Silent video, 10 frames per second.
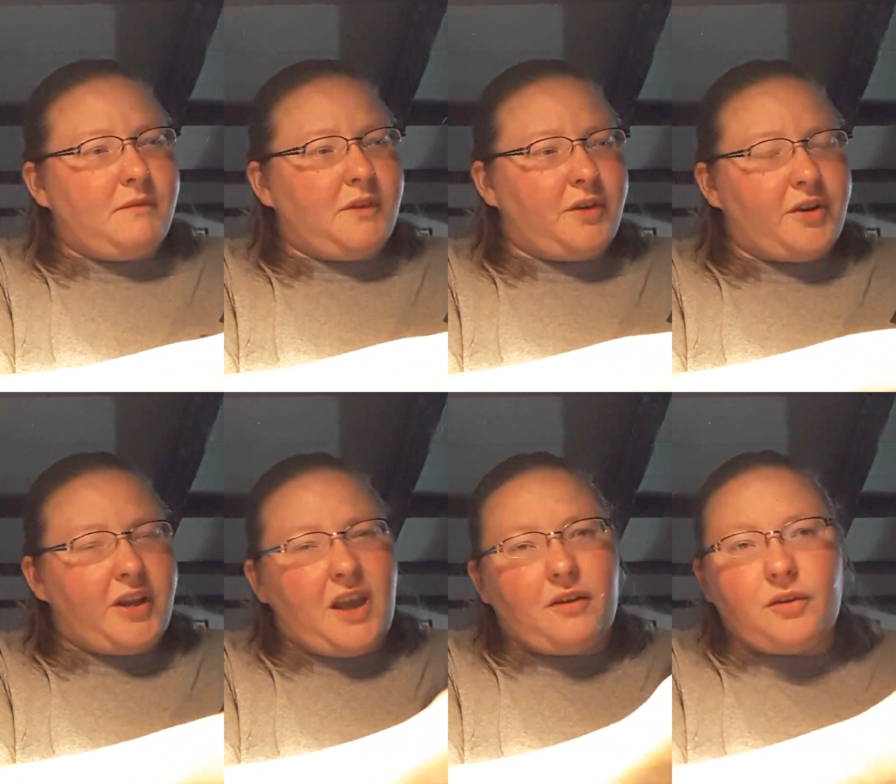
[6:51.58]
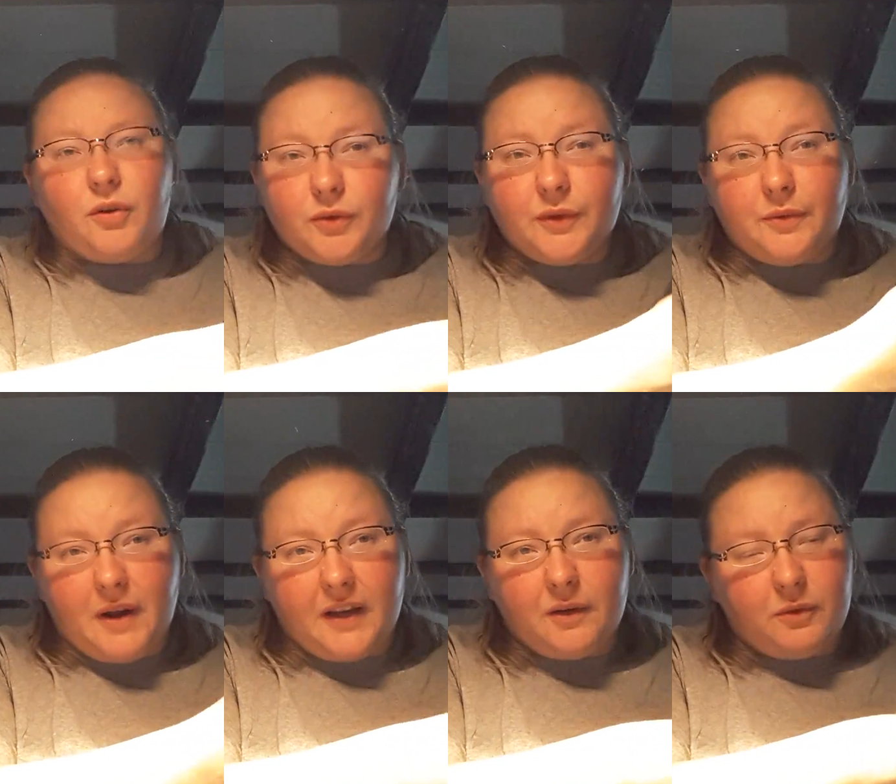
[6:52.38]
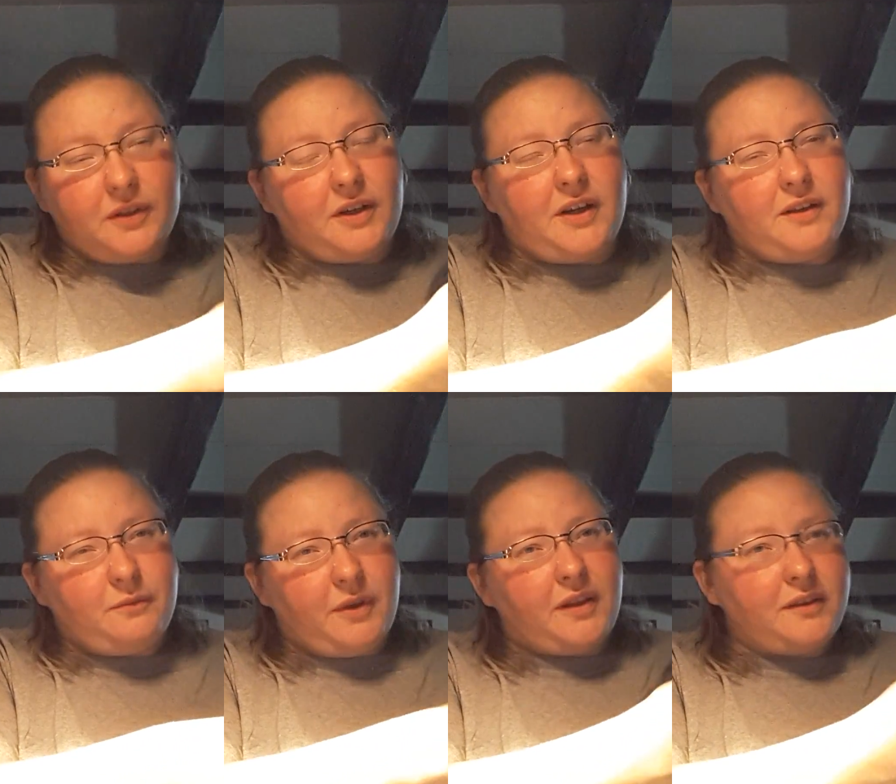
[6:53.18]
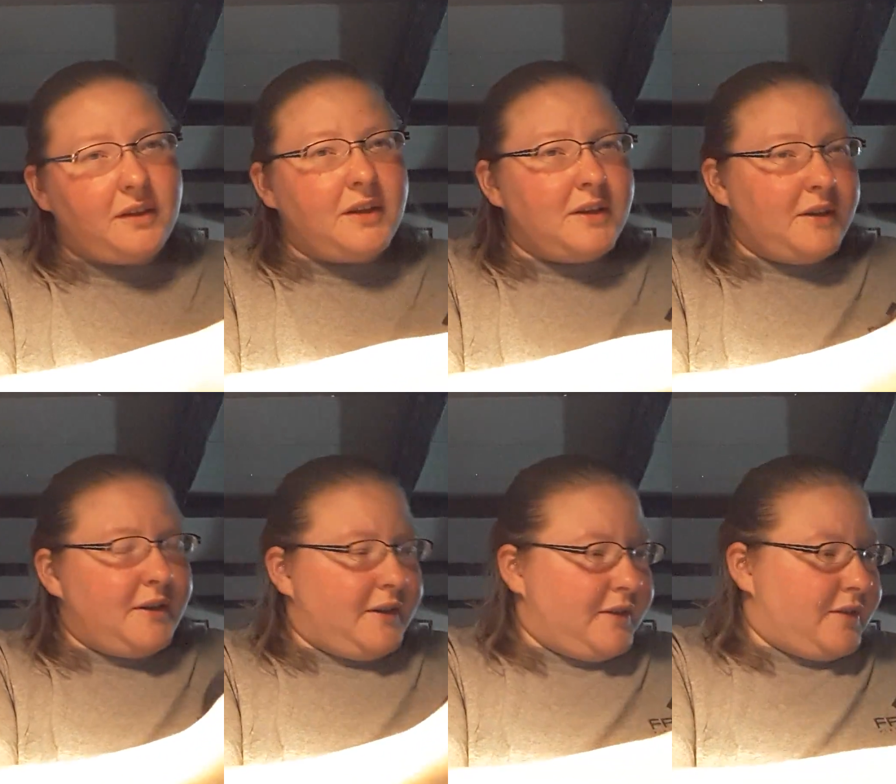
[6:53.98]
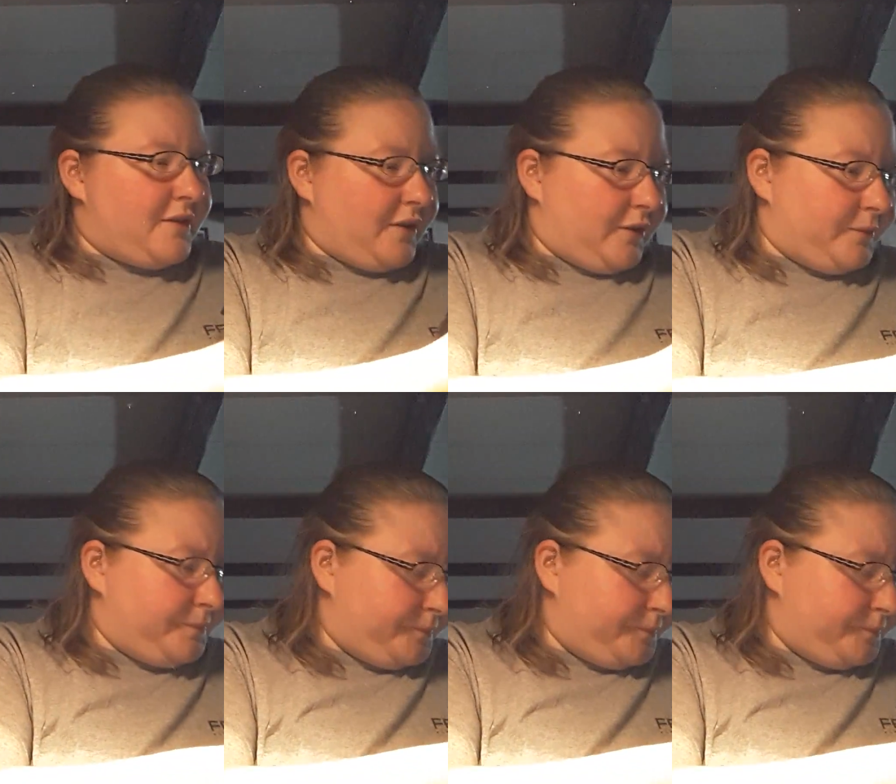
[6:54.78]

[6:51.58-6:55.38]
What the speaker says: learning how to hold thread and whatnot with. So,